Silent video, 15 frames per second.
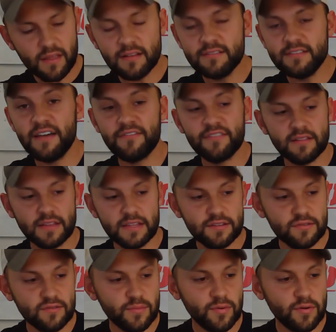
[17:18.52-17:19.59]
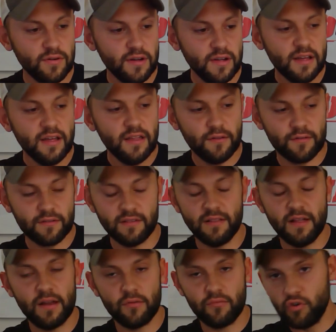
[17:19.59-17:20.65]
definitely doable. There's a
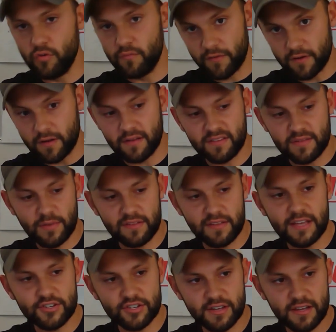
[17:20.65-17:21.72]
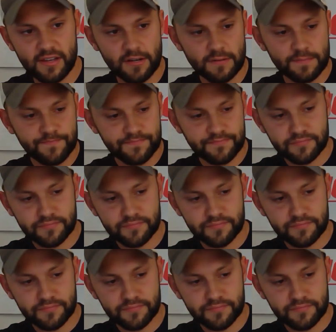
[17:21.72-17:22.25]
lot of room for customization here.